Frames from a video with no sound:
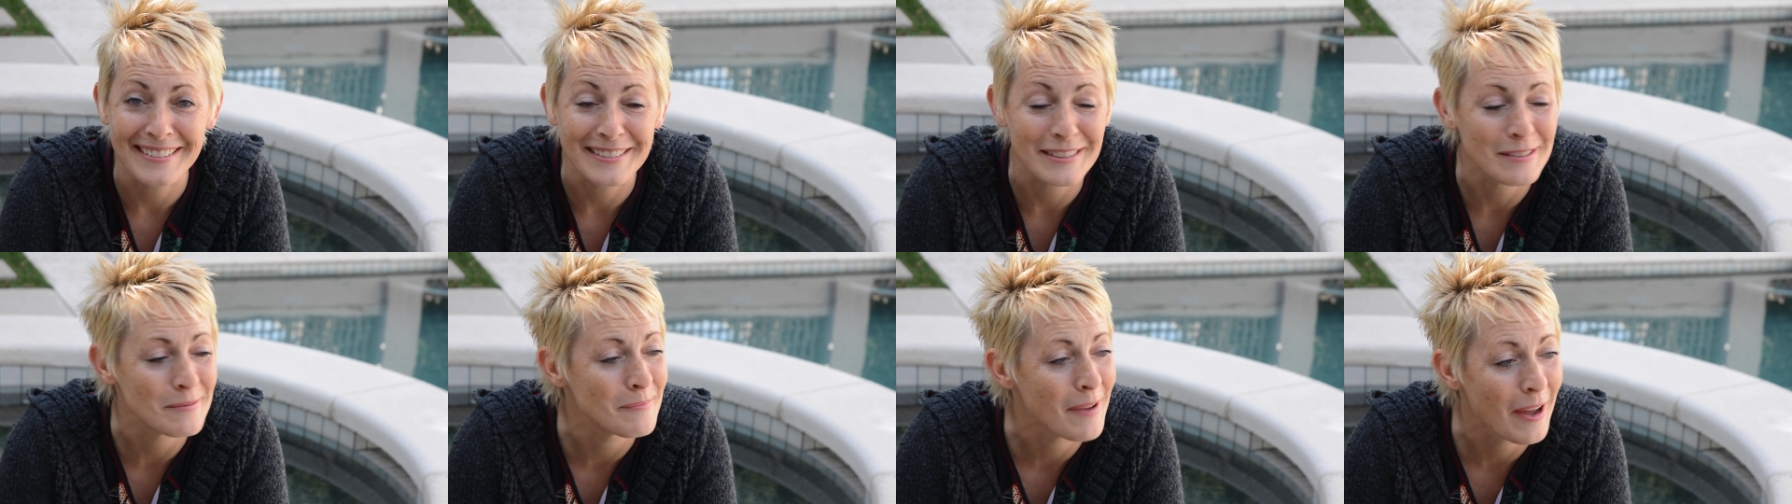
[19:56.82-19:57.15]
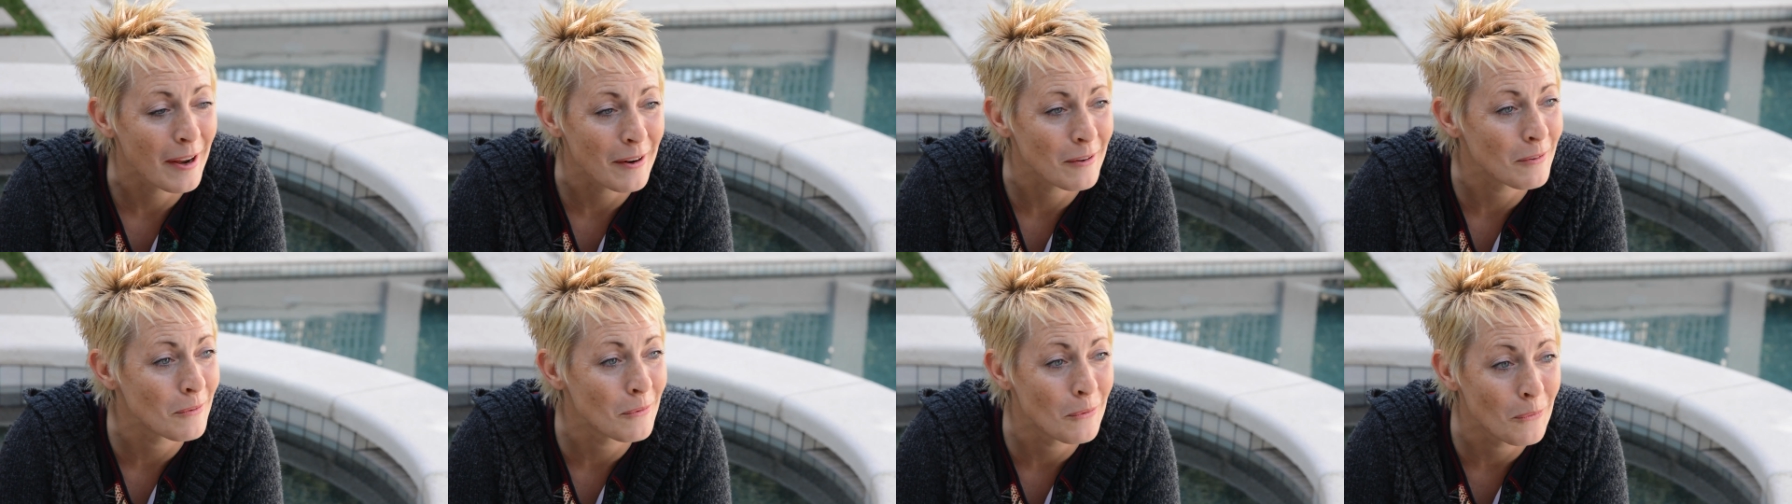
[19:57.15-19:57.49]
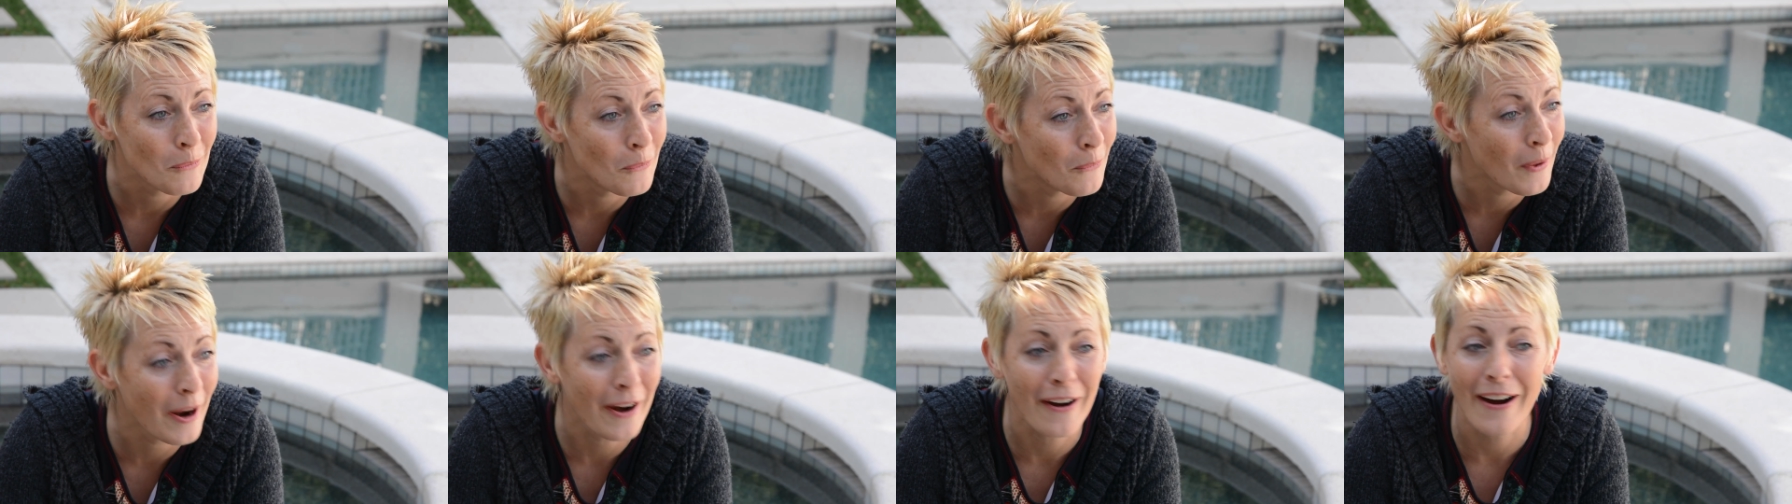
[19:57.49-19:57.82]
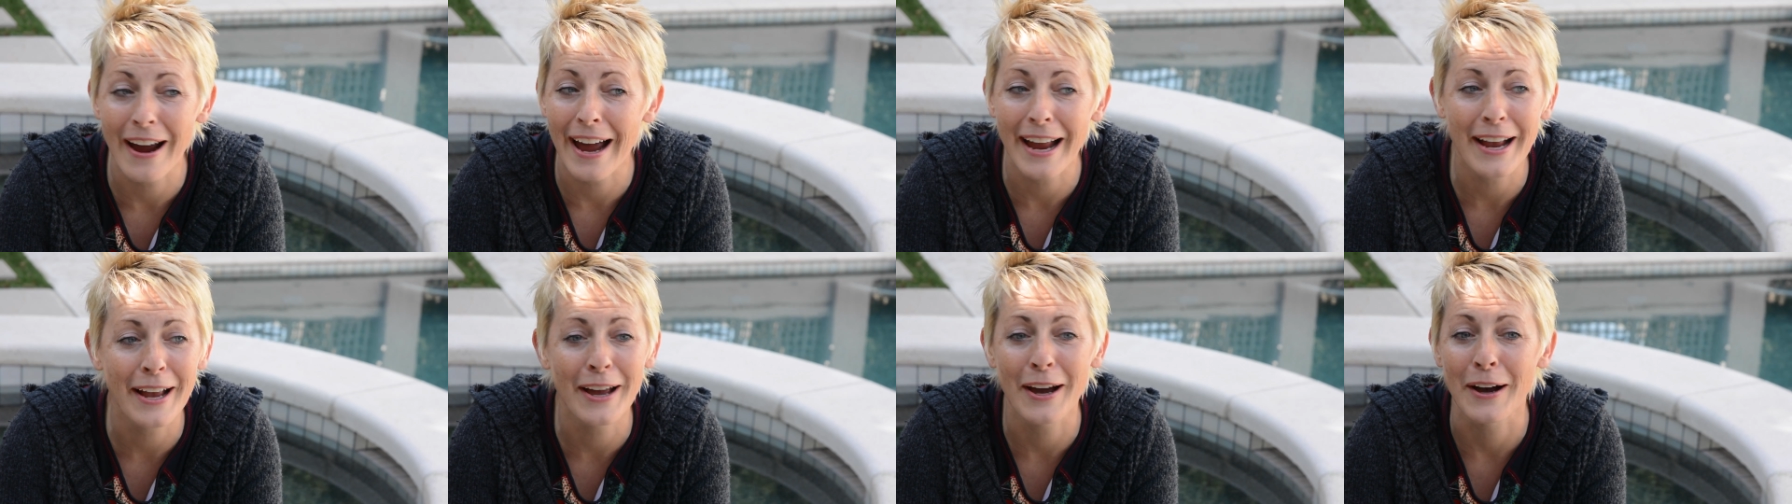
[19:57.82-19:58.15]
No matter where
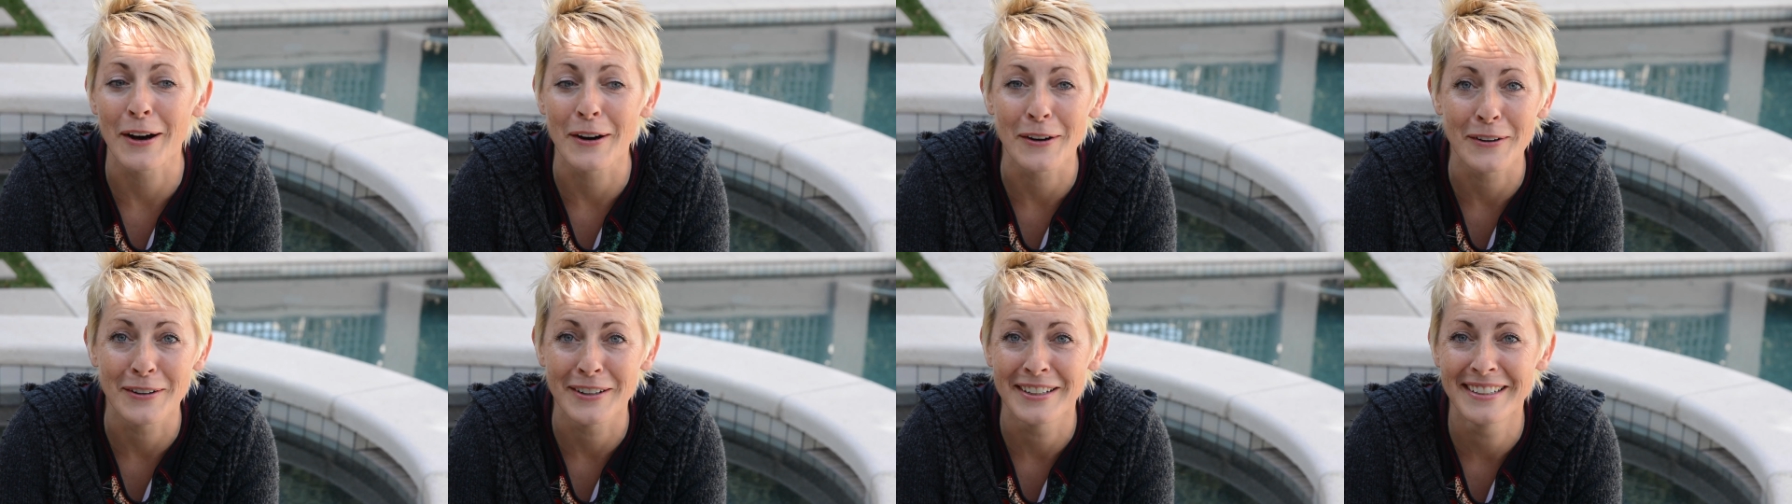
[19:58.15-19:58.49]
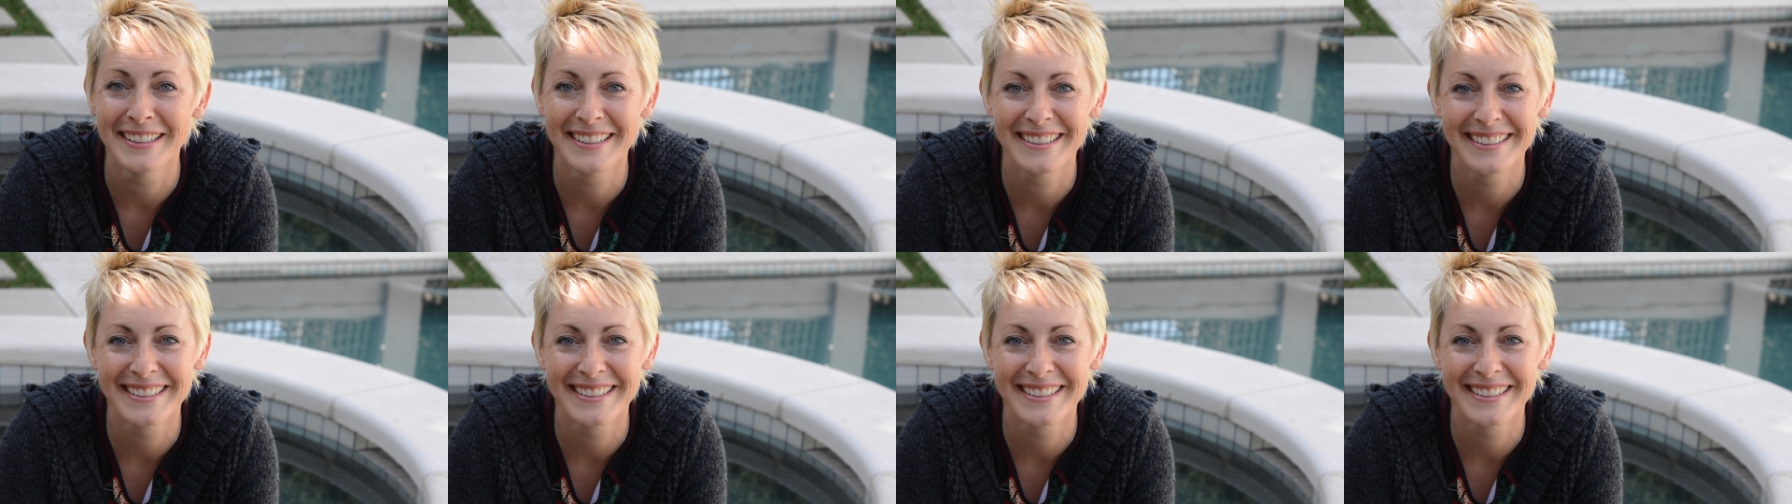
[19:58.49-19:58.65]
I go,